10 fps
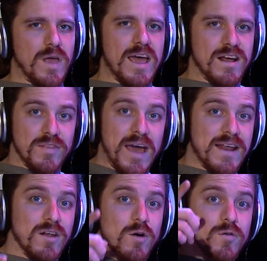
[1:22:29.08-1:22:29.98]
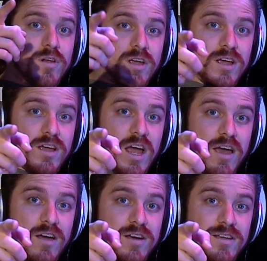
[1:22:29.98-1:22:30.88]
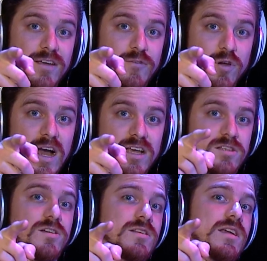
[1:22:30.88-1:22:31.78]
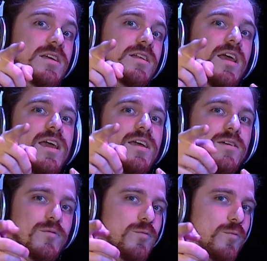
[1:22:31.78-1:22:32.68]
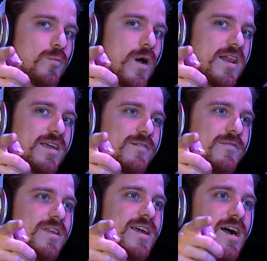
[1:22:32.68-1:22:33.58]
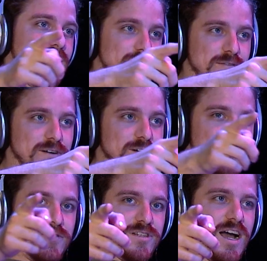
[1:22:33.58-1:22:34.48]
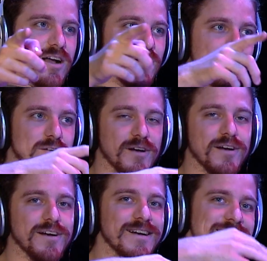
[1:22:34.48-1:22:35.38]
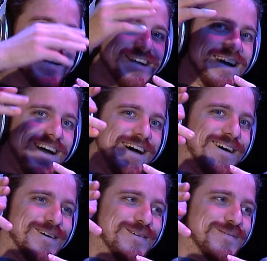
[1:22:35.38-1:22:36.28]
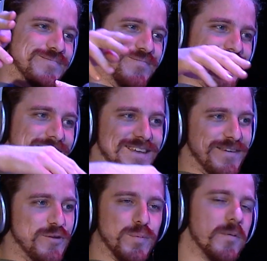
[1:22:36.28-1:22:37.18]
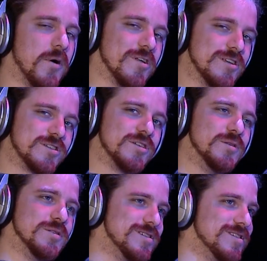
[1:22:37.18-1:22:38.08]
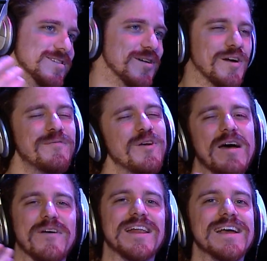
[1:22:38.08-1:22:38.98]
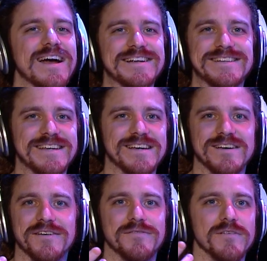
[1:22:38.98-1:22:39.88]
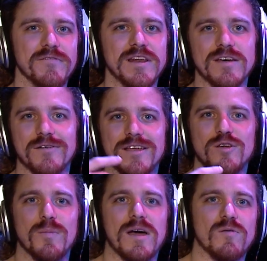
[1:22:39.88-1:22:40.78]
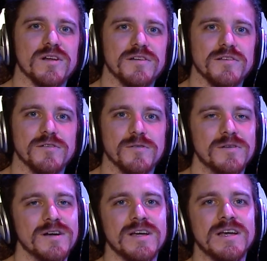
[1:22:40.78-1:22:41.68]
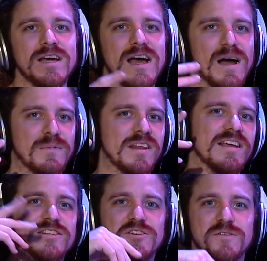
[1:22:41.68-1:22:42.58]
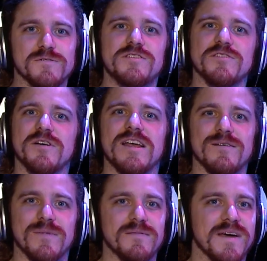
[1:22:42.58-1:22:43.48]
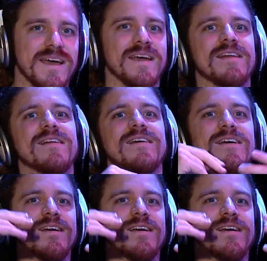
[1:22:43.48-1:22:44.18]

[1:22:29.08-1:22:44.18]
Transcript: on that note, if you guys need a wedding videographer, photographer, if you're promoting suits, or if you have any idea of a video that you might want to do, I'm going to need you to hit up my man,